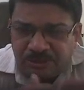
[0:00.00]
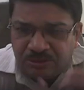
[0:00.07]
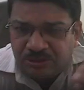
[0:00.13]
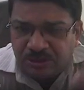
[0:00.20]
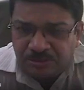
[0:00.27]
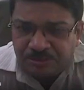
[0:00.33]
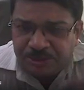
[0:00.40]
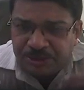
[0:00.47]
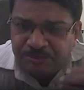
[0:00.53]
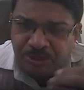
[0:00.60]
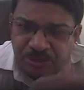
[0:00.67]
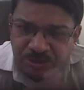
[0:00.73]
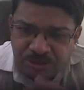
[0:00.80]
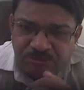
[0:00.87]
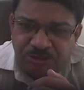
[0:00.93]
top and
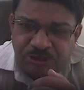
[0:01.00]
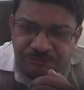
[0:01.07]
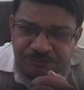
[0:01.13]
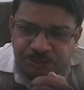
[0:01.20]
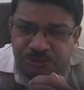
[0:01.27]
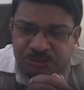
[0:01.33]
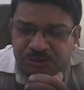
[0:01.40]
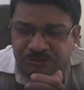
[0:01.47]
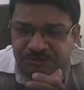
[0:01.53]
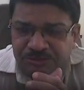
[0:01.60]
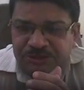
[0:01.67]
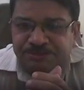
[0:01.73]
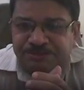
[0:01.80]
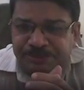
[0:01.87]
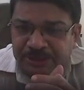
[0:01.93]
bottom 1/4 of the
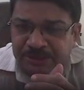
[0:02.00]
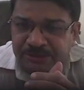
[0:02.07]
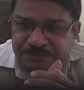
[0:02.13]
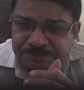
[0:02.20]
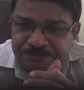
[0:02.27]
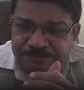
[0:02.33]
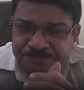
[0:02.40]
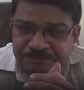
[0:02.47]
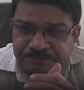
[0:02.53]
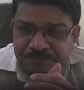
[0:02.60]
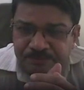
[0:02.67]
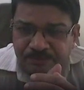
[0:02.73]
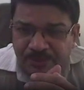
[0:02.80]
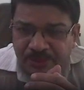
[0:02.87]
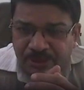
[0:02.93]
span
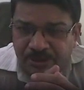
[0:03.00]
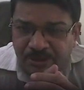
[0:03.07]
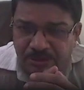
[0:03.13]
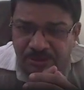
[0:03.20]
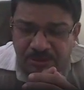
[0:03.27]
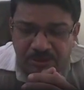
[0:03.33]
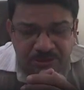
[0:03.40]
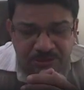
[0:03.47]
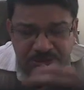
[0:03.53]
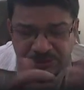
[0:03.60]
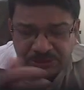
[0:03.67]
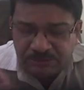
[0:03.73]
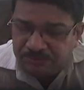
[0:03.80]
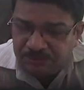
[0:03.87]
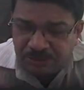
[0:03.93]
or
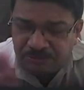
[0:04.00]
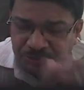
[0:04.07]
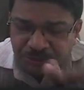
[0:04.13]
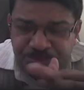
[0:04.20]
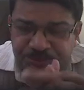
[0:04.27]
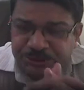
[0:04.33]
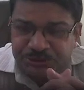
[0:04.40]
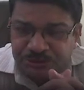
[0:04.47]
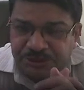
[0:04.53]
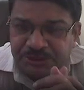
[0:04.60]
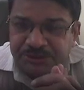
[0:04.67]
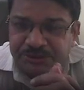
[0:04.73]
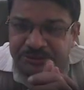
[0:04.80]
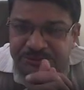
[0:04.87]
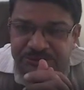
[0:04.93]
the from the joint.